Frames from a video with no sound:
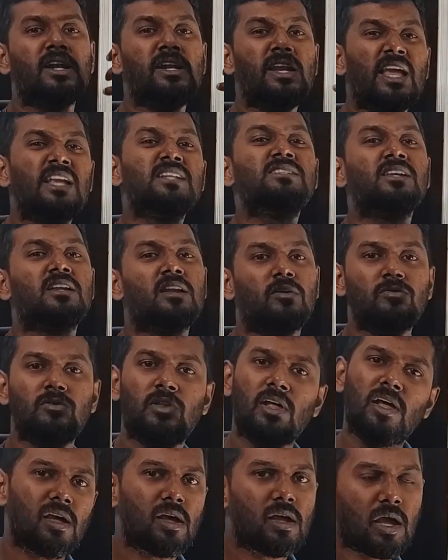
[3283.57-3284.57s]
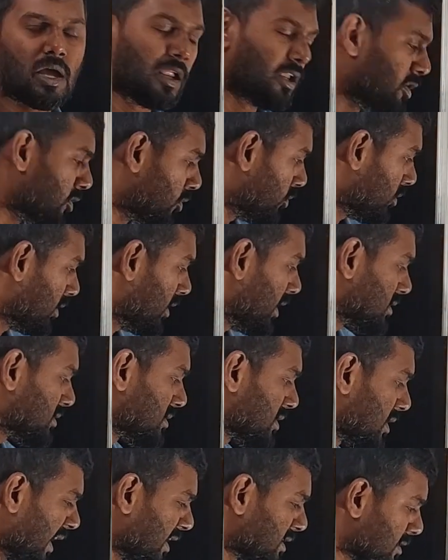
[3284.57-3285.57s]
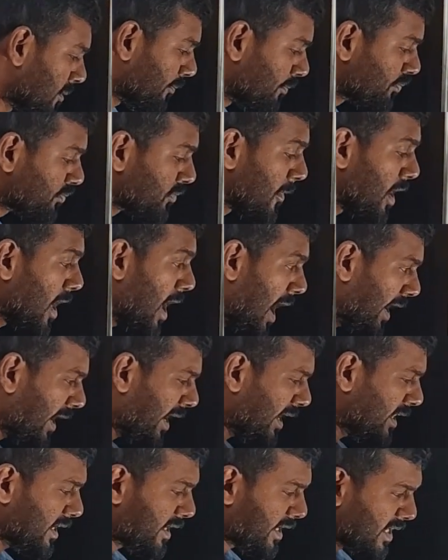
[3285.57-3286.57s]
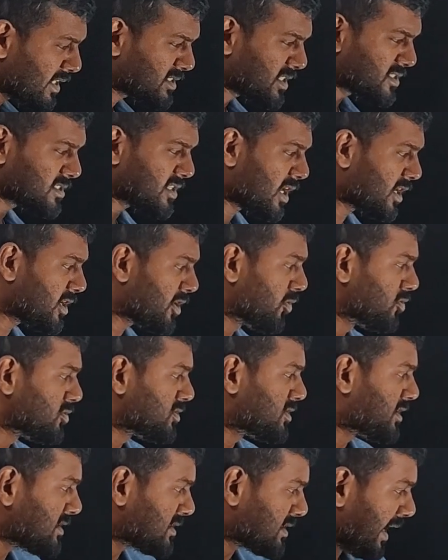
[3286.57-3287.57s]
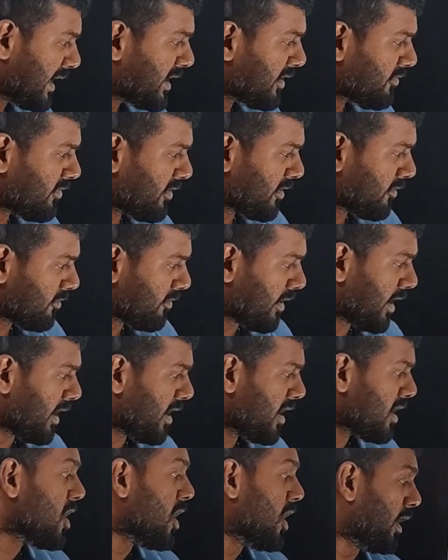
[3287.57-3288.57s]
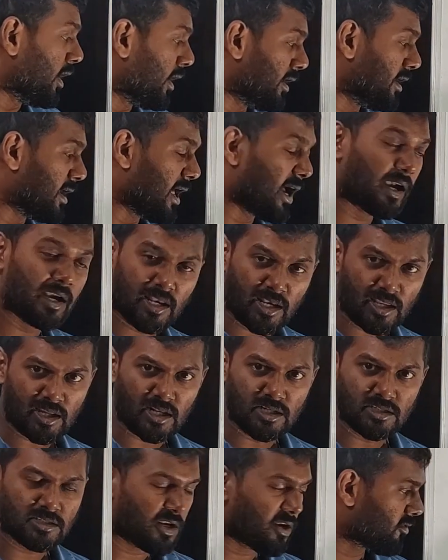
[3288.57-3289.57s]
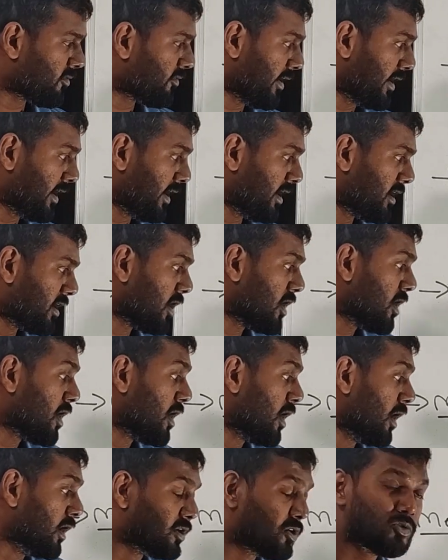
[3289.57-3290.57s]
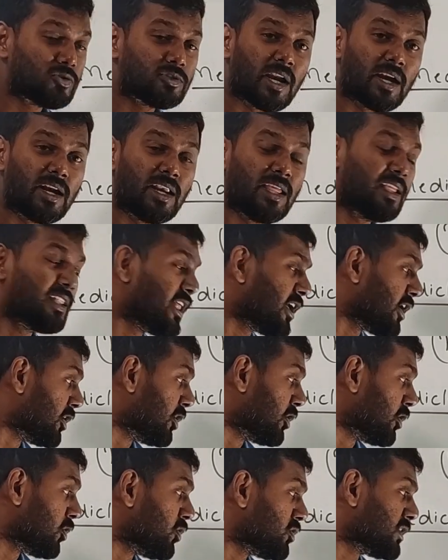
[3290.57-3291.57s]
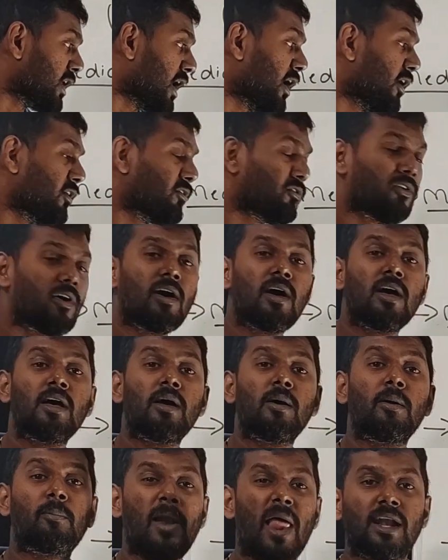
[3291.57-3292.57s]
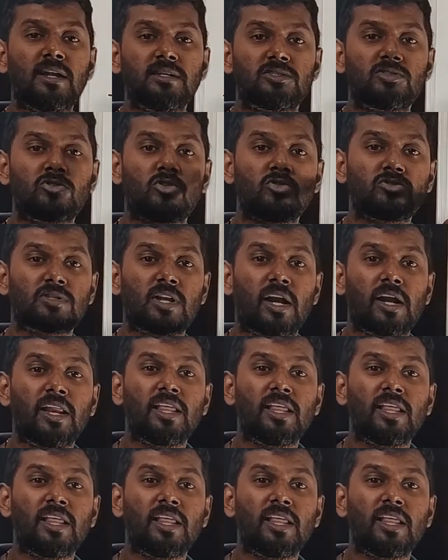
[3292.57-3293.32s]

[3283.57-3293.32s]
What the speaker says: and nature of the nucleus. Next, again the traces are used in scientific way in agricultural field to study the growth of plants,